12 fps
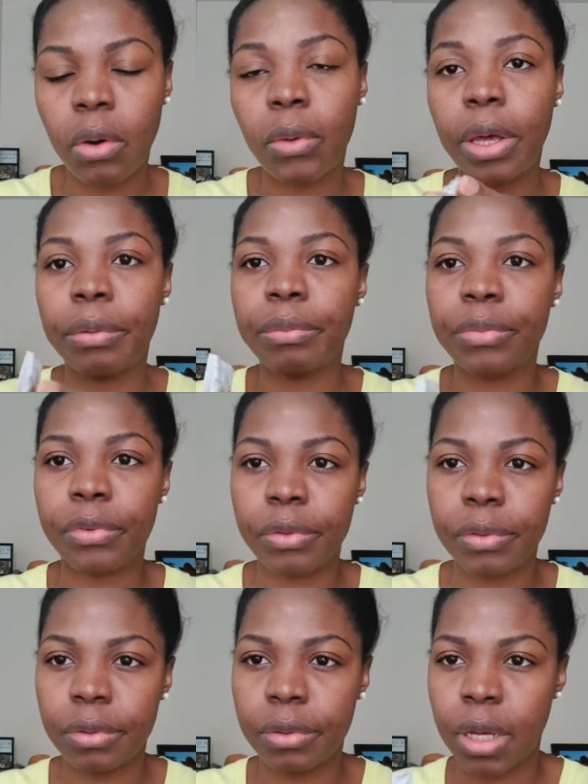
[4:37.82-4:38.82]
Okay,
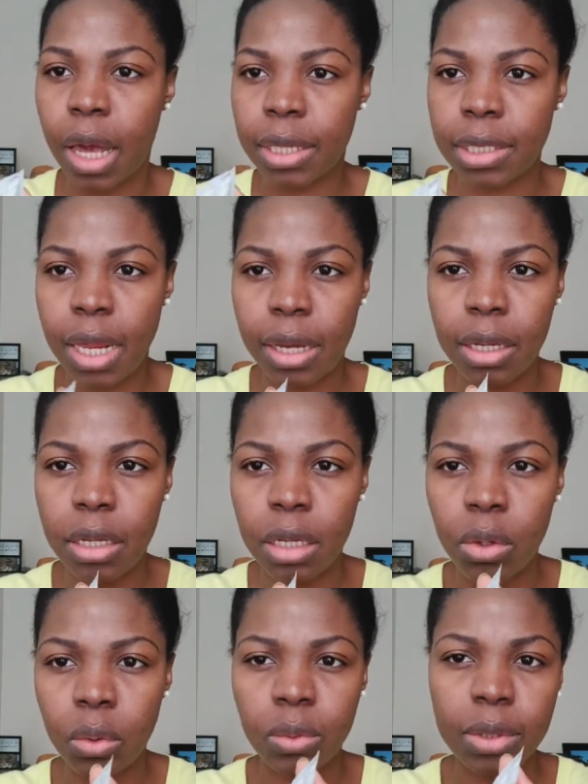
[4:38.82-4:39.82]
it has like a
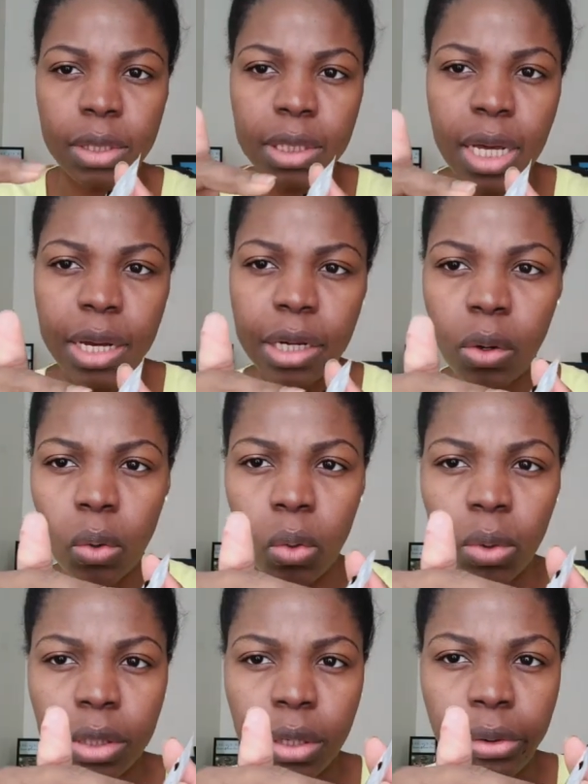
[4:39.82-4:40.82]
little tiny
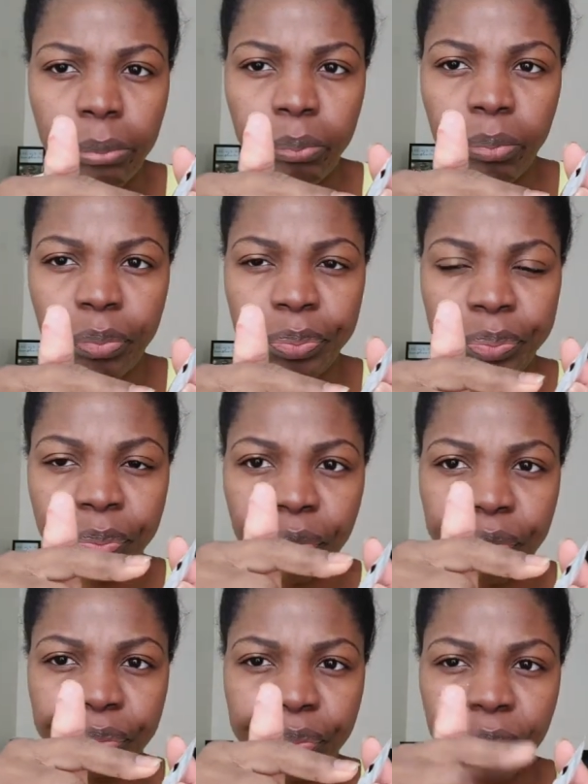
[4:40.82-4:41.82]
hole in it.
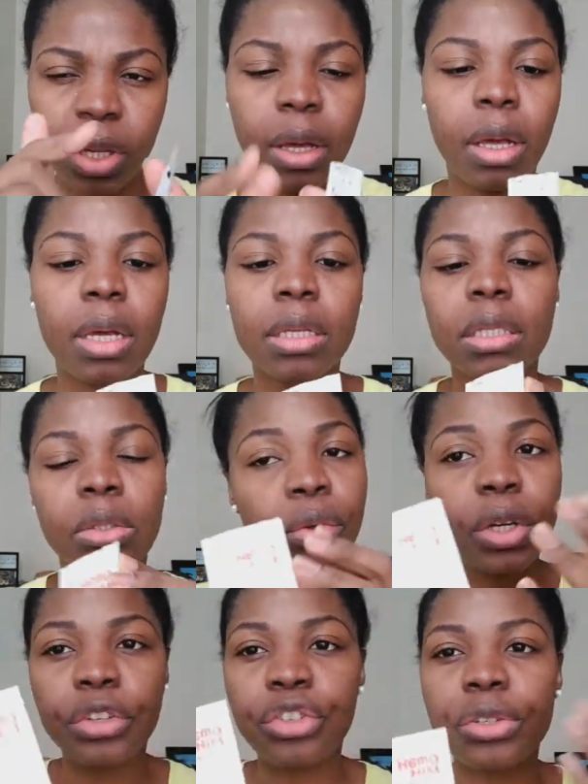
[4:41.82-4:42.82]
You
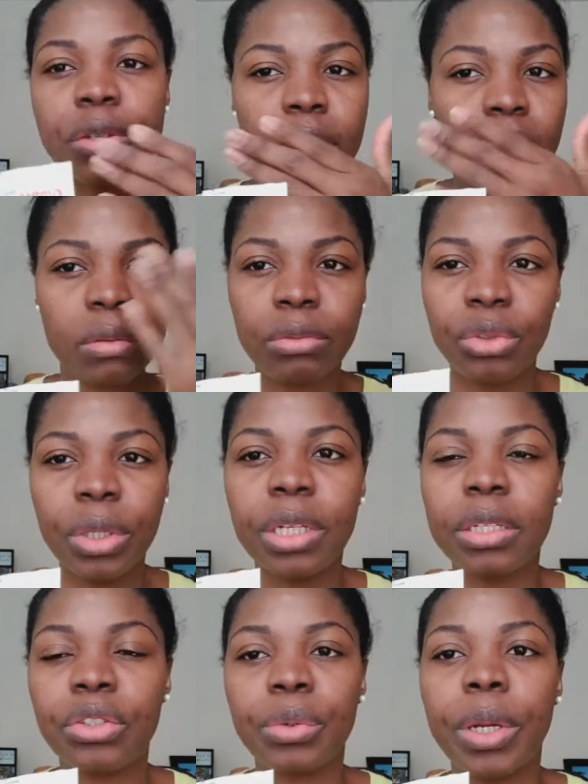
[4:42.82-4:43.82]
can just
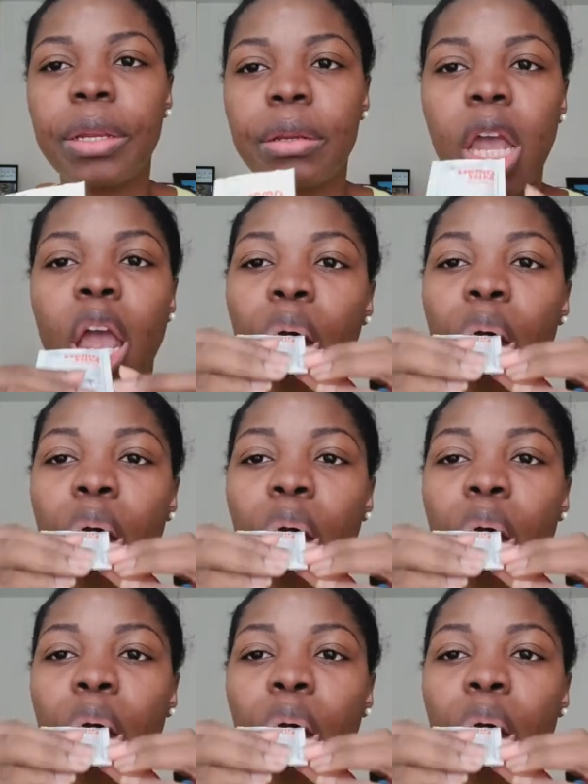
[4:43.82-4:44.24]
drink it straight.